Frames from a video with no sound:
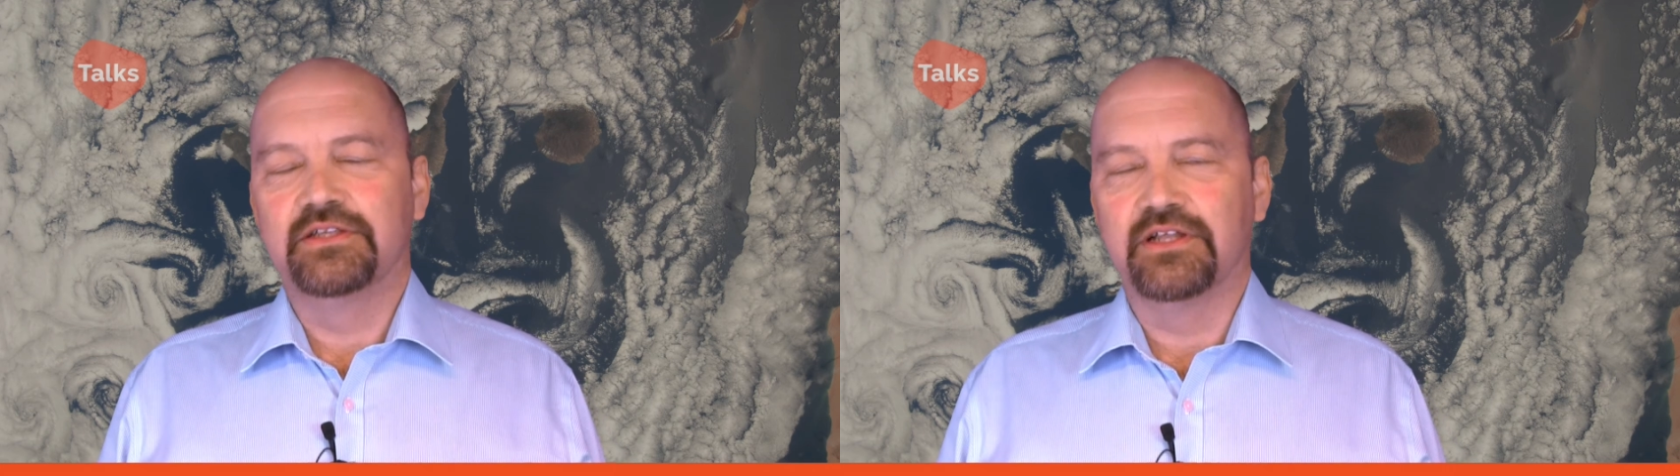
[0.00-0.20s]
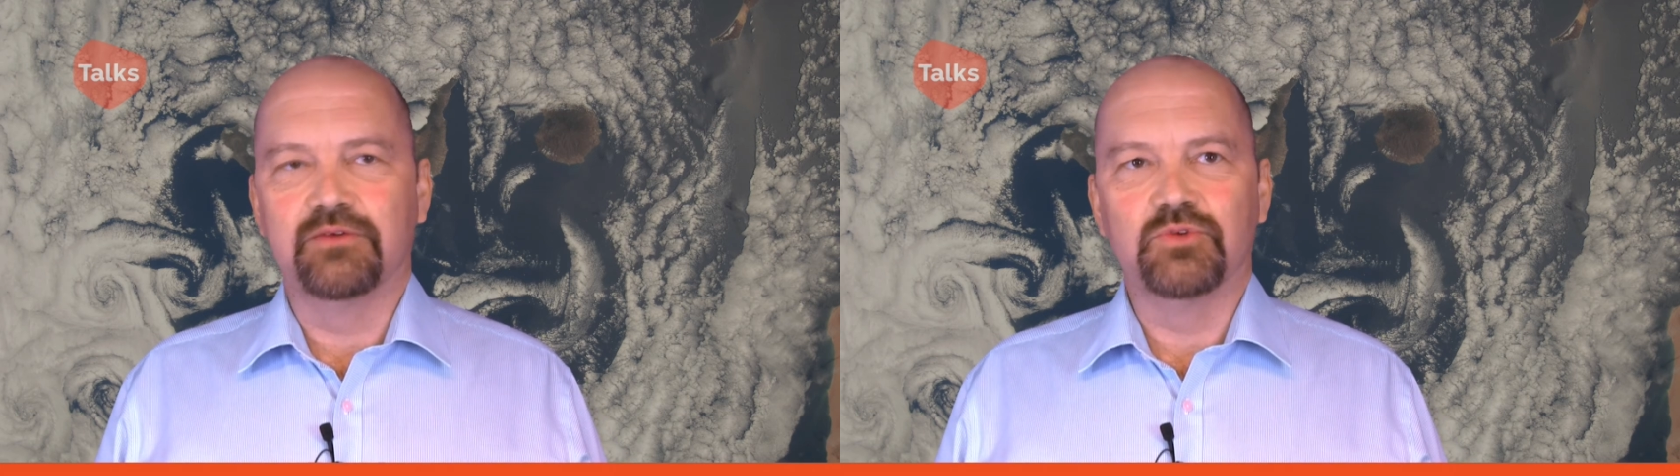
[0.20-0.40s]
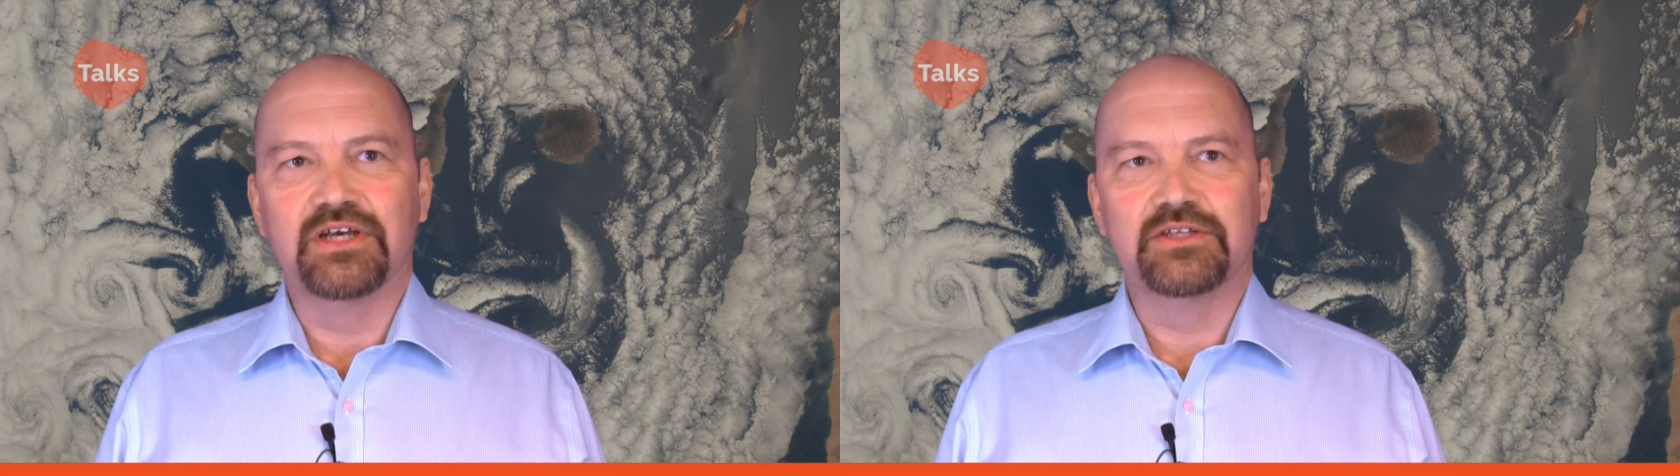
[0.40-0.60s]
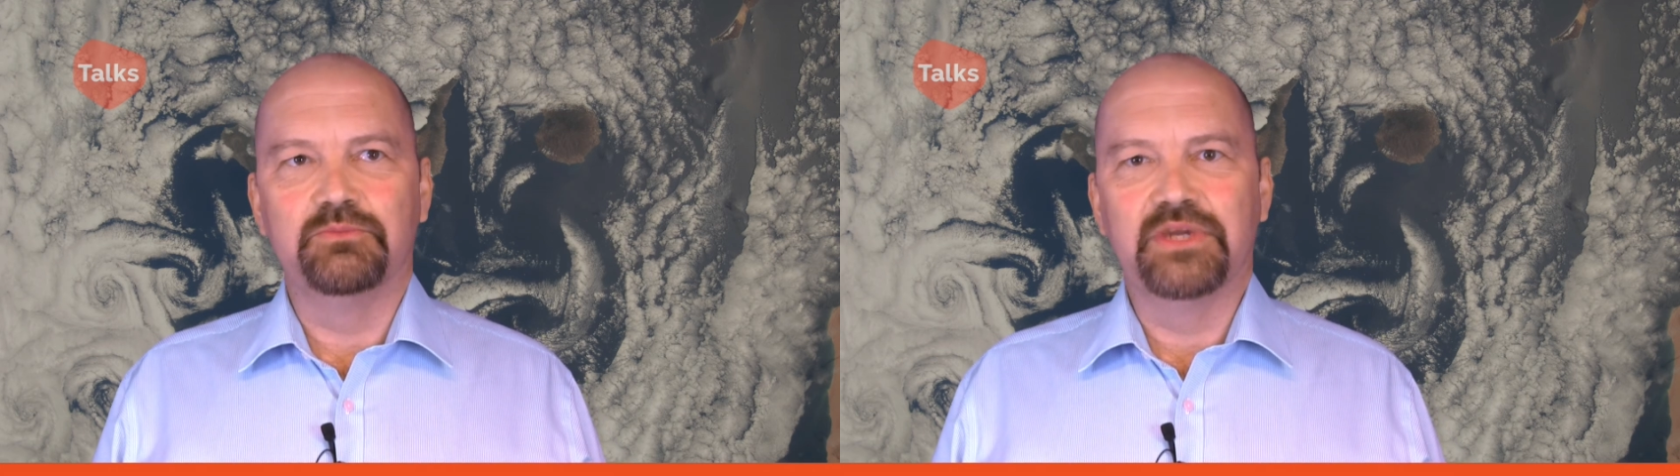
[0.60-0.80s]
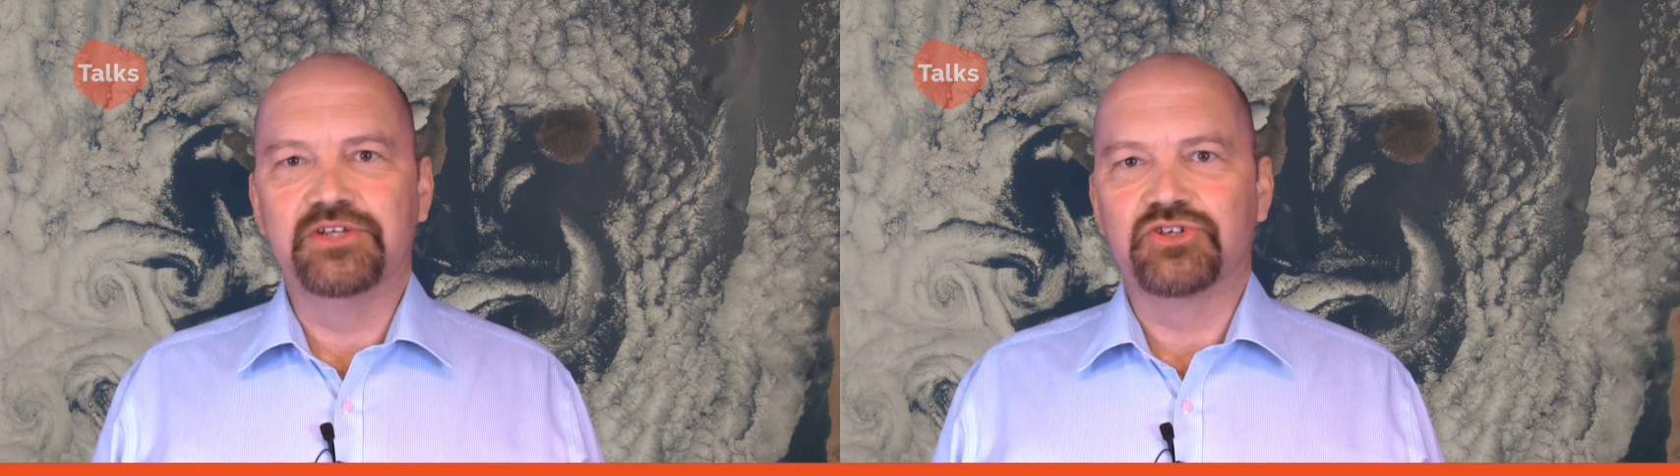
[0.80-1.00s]
that I would like to
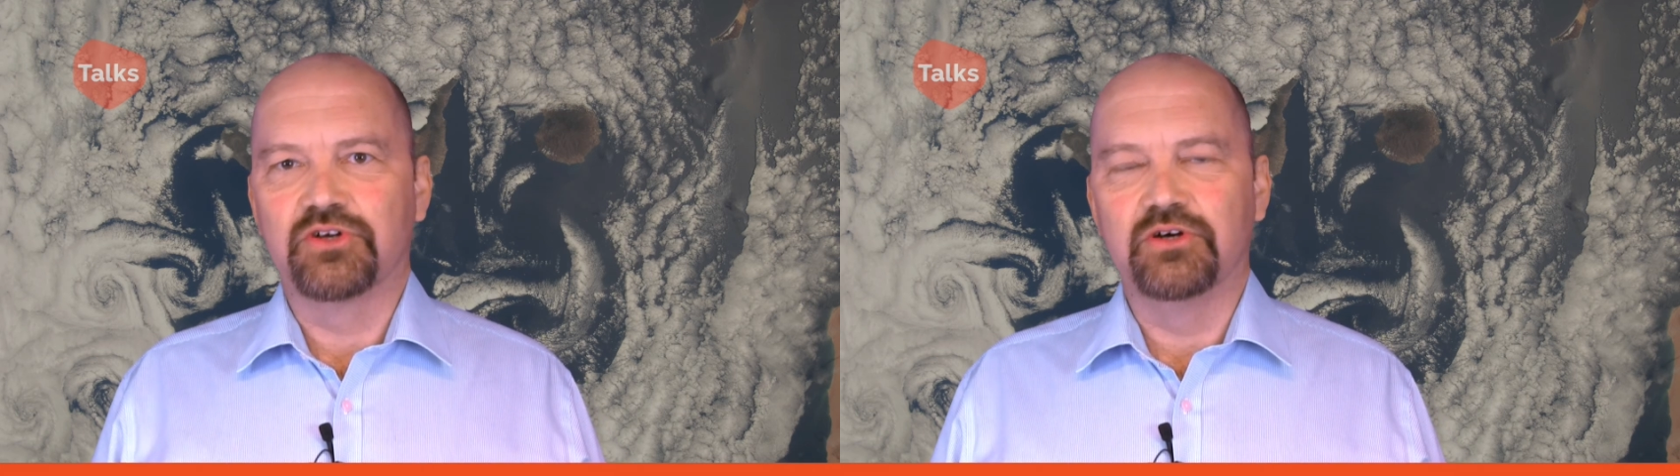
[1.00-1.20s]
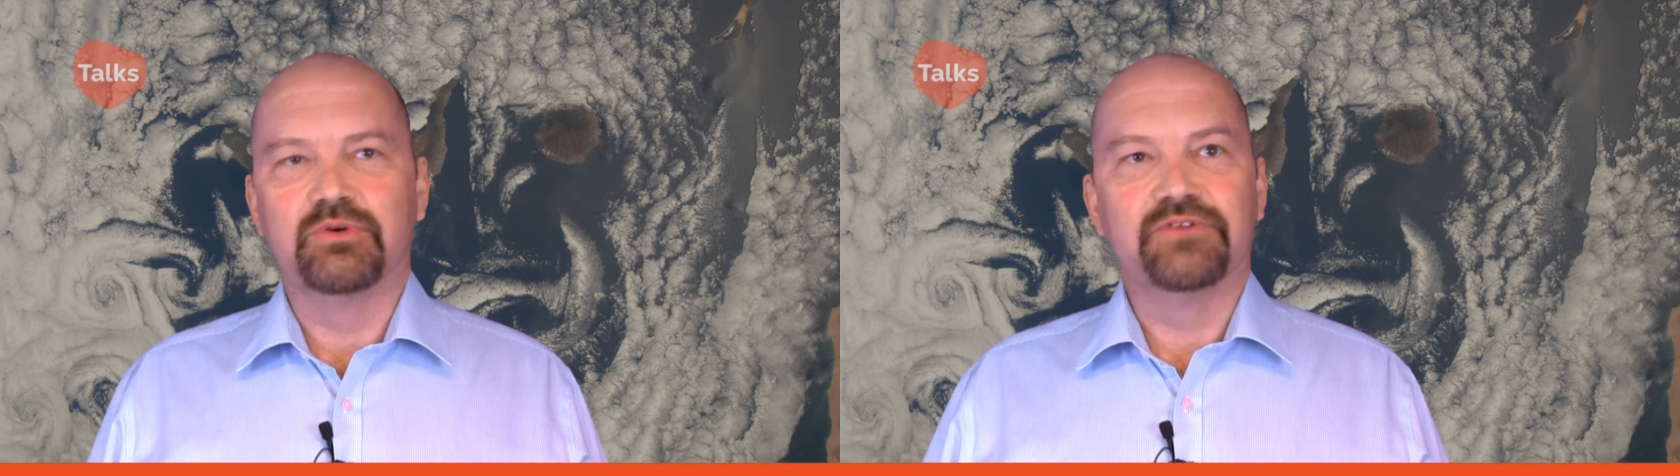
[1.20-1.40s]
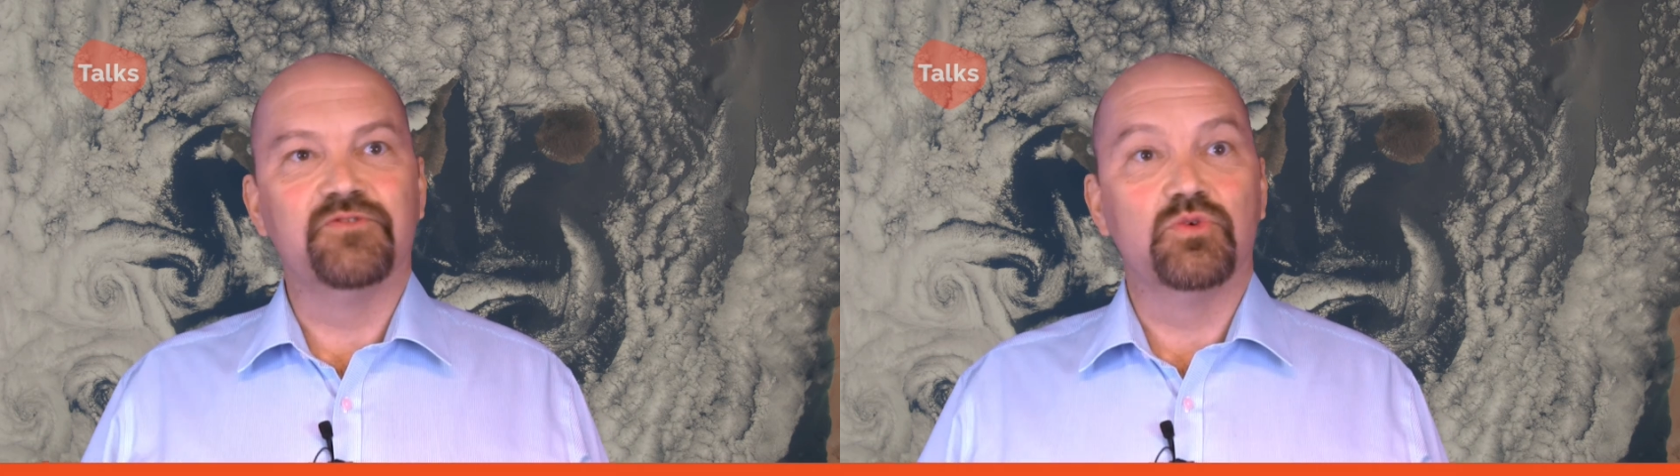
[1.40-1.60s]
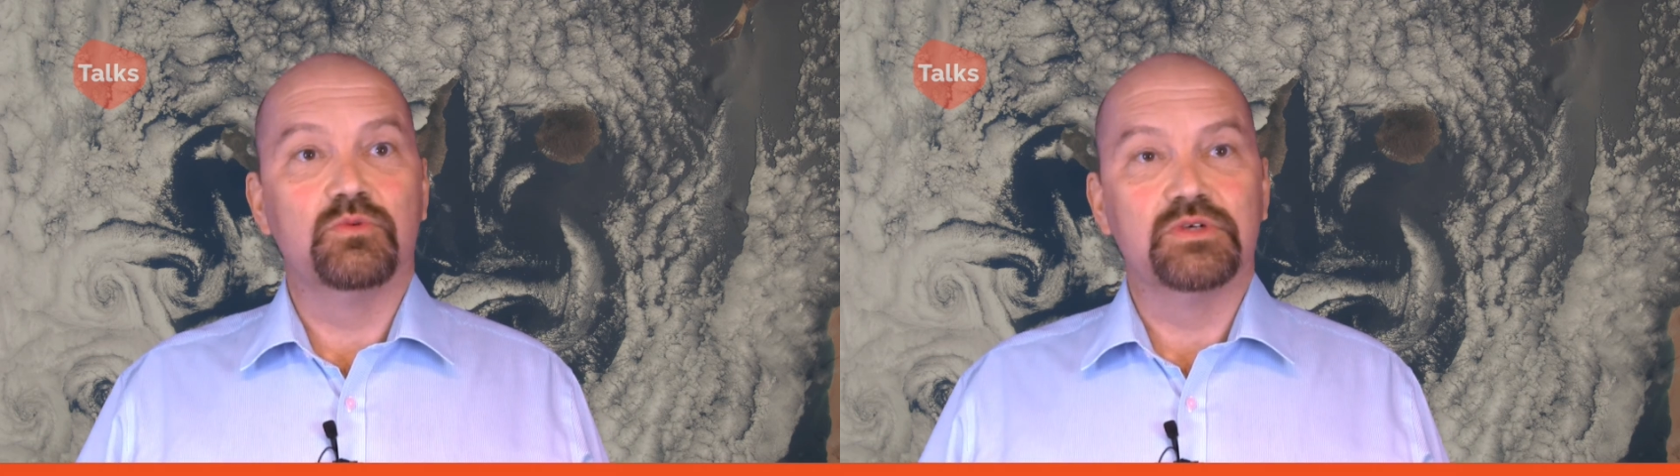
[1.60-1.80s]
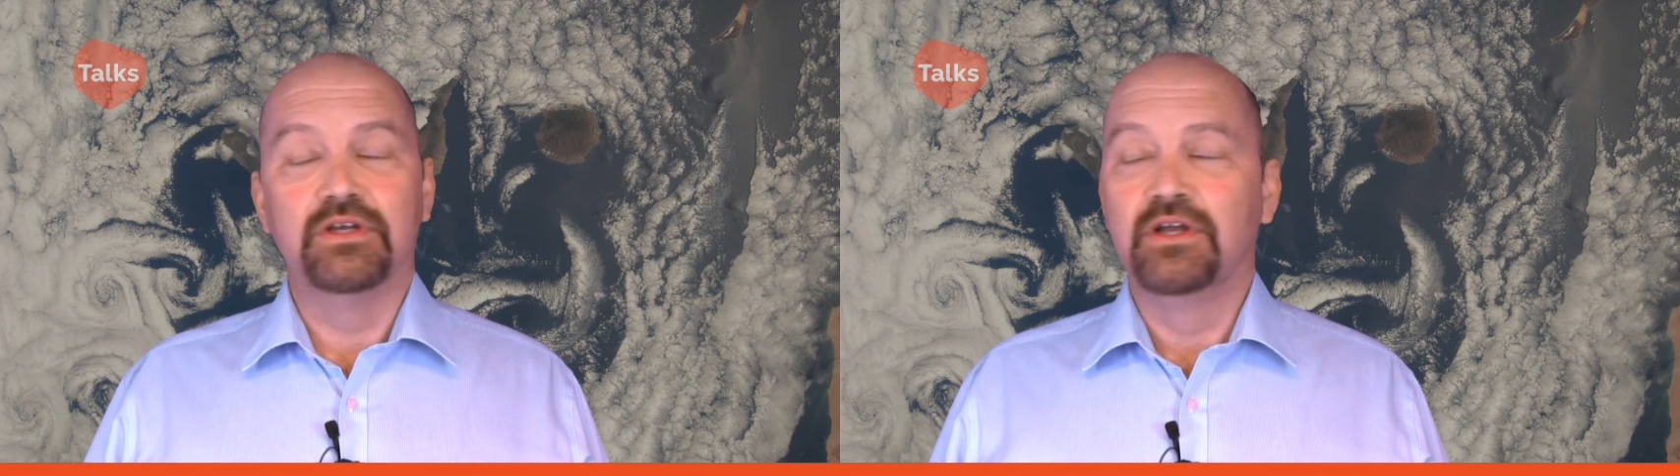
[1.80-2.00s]
mention going
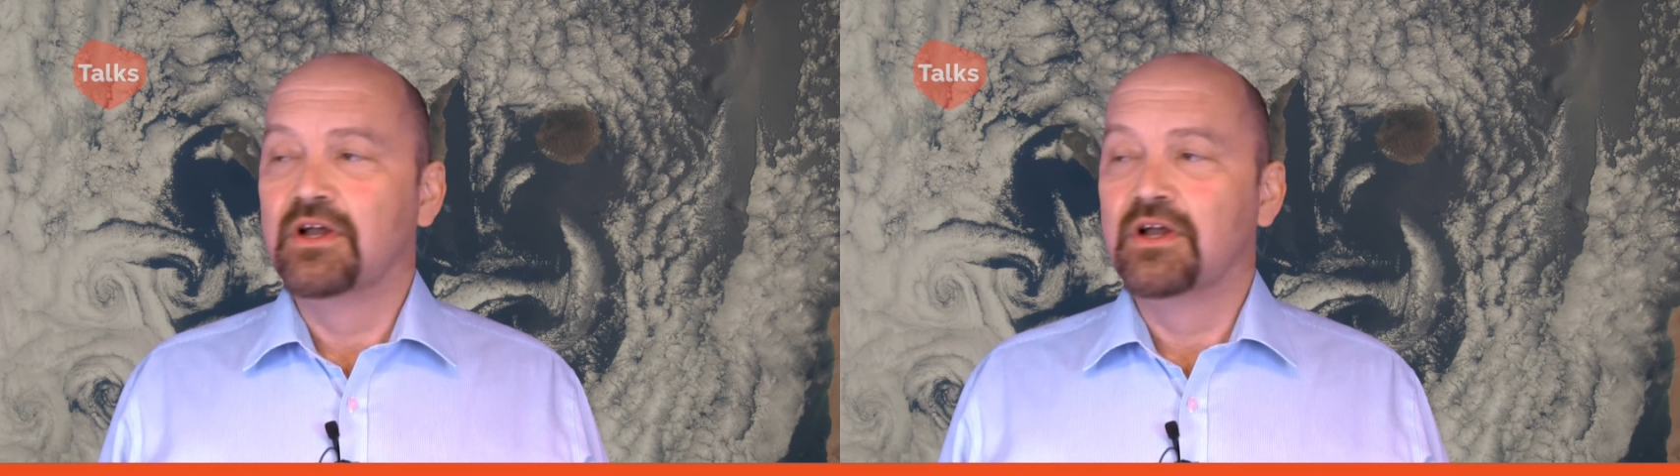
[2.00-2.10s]
forward.